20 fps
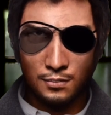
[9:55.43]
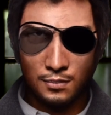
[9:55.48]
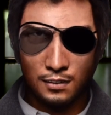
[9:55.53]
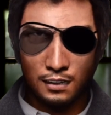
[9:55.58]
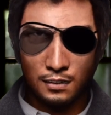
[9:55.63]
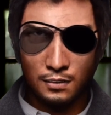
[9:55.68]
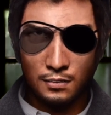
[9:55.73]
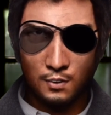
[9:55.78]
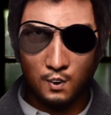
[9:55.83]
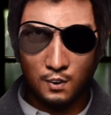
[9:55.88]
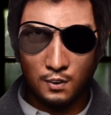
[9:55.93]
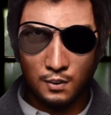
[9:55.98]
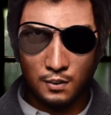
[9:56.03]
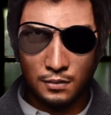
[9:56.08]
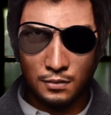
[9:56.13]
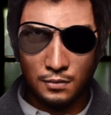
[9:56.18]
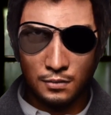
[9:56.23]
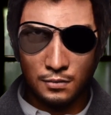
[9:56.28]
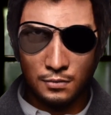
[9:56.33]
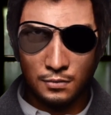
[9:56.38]
Let's
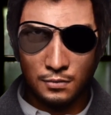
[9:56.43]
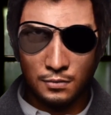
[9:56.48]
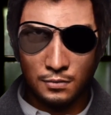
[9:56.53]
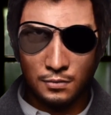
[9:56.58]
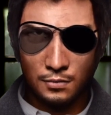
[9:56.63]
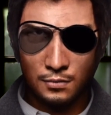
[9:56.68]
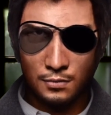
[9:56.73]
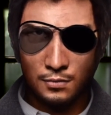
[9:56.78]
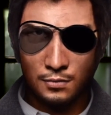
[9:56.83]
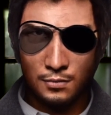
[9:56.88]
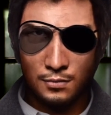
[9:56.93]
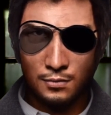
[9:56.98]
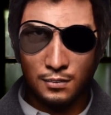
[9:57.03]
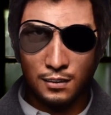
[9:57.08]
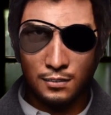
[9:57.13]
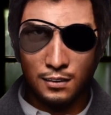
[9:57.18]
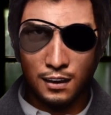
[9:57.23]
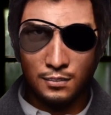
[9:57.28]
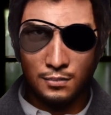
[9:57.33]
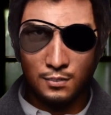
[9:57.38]
see.
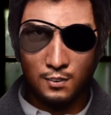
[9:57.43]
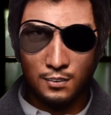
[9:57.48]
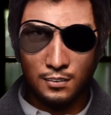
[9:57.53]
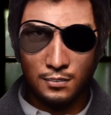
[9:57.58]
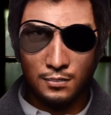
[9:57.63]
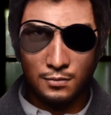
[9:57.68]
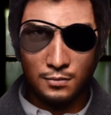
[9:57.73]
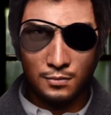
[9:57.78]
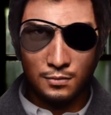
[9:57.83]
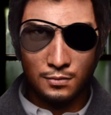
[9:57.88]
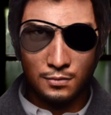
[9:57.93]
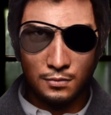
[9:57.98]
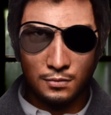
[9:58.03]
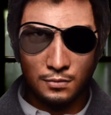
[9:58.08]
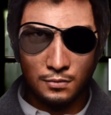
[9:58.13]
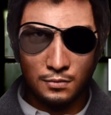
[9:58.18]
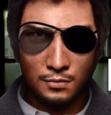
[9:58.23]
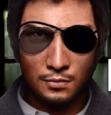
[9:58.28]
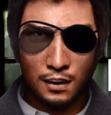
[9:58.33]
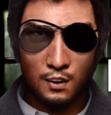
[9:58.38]
What we got here.
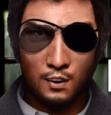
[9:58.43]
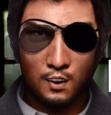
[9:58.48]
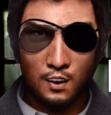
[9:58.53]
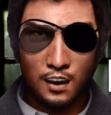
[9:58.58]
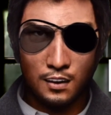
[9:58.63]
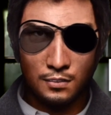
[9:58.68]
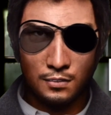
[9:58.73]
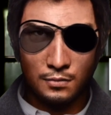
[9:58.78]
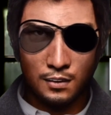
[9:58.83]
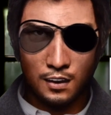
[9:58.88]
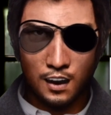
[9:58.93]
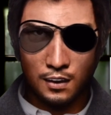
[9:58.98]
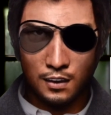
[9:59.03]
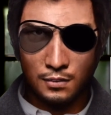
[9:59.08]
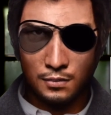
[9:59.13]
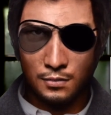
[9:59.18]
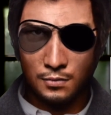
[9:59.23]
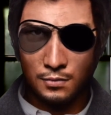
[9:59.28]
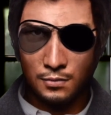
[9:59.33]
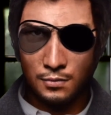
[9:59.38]
Manuel
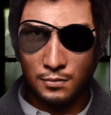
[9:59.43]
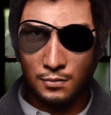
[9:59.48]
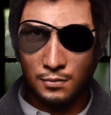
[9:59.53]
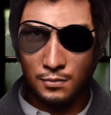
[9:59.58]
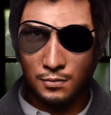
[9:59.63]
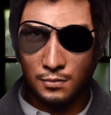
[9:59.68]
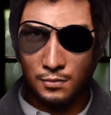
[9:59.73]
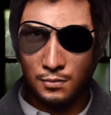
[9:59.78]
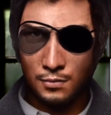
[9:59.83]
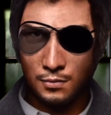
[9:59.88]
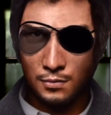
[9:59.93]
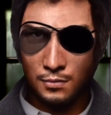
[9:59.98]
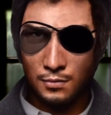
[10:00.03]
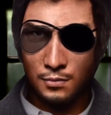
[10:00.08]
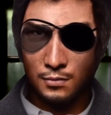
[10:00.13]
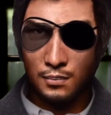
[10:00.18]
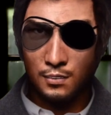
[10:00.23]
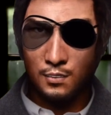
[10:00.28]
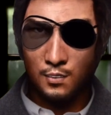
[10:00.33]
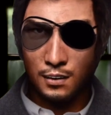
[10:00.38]
Helm.
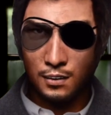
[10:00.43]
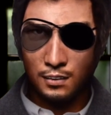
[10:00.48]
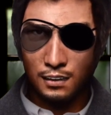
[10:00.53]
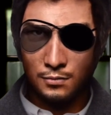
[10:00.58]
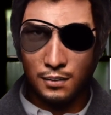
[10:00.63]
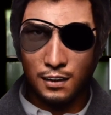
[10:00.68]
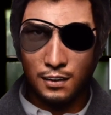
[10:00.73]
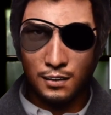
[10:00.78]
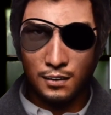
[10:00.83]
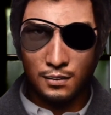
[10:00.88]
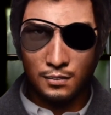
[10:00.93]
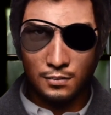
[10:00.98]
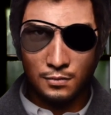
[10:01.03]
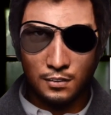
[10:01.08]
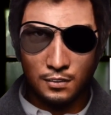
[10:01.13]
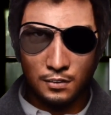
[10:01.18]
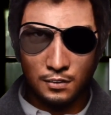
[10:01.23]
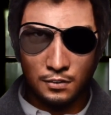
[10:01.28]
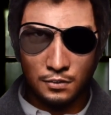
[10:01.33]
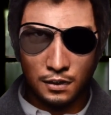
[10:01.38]
Congrats, man.
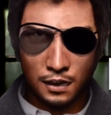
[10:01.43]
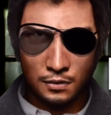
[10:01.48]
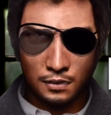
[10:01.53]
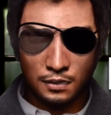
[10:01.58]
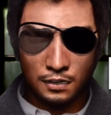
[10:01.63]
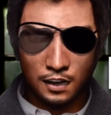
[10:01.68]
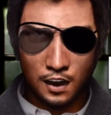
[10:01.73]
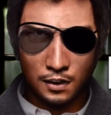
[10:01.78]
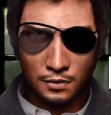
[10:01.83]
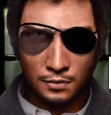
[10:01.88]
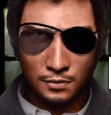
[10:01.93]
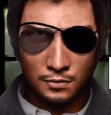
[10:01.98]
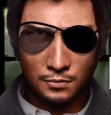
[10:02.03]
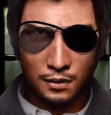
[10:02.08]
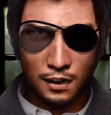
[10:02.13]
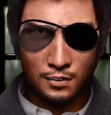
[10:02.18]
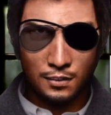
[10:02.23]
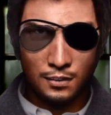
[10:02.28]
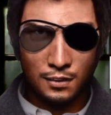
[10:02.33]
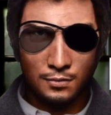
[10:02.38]
And for 1,000 subs,
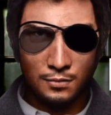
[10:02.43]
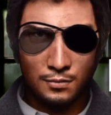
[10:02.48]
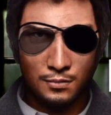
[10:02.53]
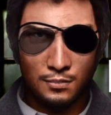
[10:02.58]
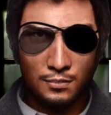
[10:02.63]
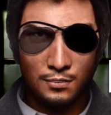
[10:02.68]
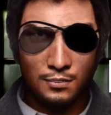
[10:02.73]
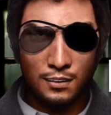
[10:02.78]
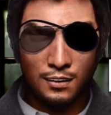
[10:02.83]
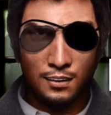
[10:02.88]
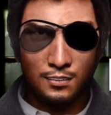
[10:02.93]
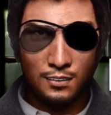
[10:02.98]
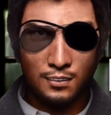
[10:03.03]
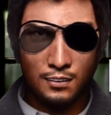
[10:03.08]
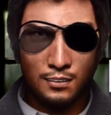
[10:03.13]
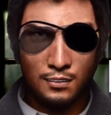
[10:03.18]
make a